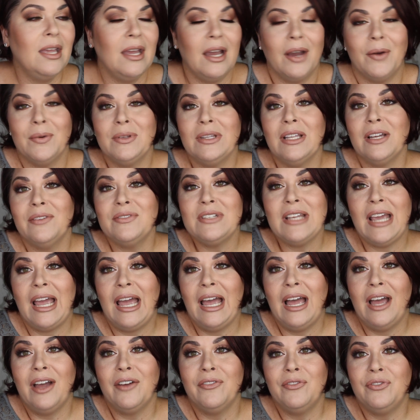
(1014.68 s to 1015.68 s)
would love to
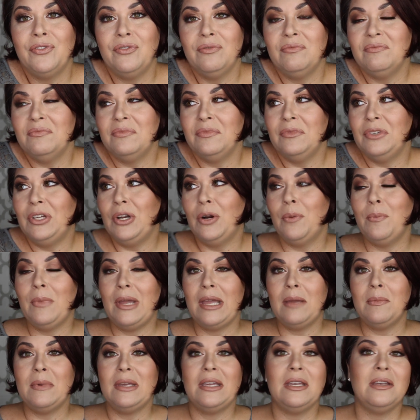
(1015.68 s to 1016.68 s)
have, you know,
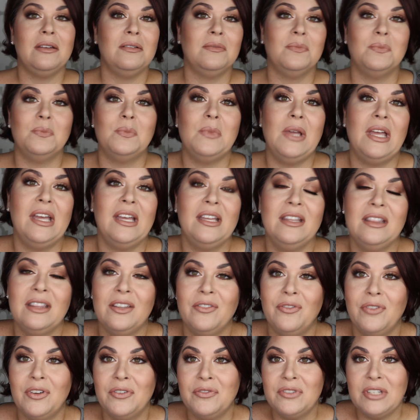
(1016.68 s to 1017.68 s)
maybe hit the
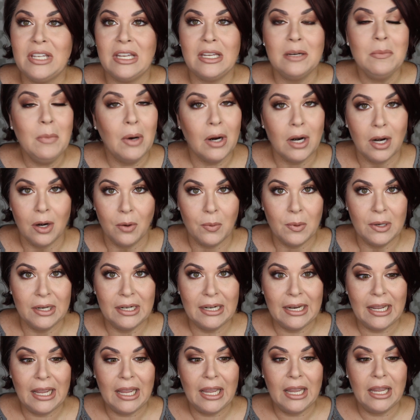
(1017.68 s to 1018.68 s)
15 mark one
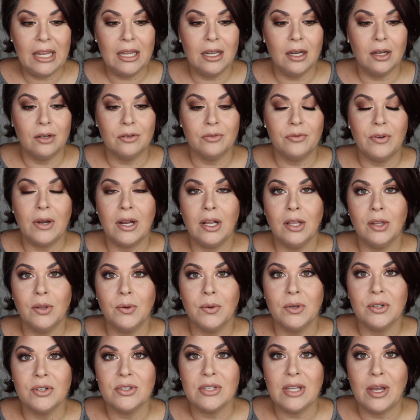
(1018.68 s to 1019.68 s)
day on
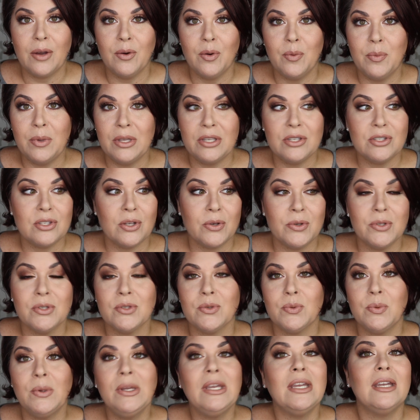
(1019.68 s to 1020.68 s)
followers. That would be so
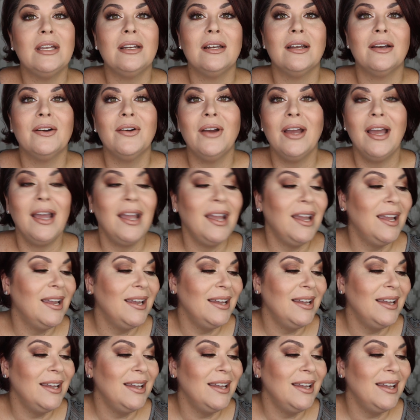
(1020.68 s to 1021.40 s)
sweet, okay?